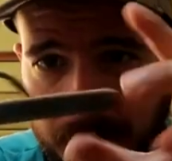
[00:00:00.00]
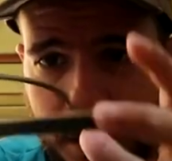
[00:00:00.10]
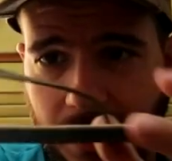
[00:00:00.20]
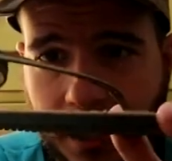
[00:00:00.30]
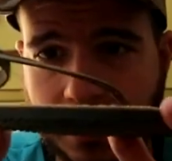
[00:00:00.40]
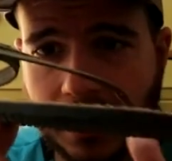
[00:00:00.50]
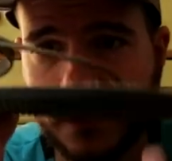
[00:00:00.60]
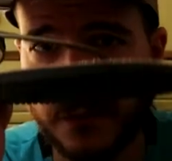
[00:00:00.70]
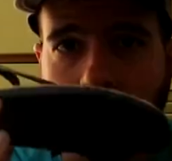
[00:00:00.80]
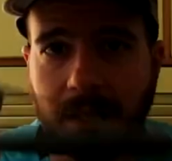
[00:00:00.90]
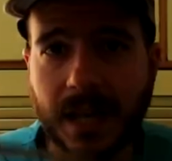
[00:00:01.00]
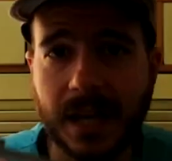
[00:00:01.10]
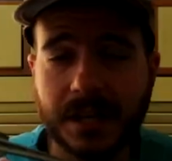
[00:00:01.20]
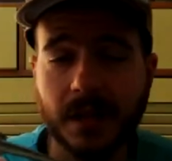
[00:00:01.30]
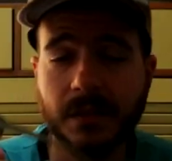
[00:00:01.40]
thin stuff. It
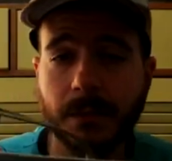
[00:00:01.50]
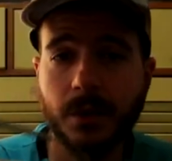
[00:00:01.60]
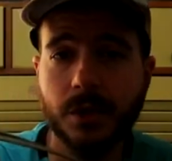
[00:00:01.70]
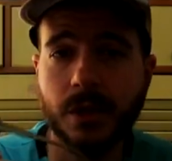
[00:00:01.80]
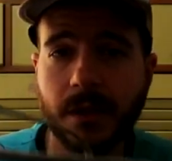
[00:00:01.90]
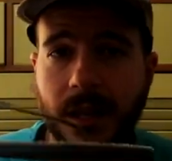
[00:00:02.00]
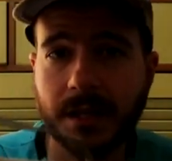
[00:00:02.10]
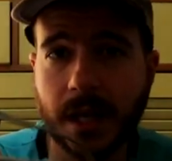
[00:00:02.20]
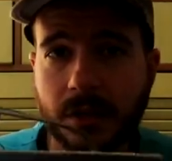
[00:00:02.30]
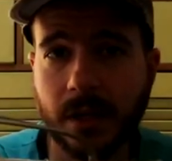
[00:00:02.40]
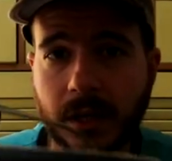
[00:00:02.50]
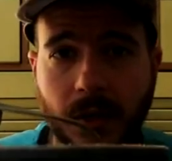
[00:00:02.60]
does have some cushion, and that's actually a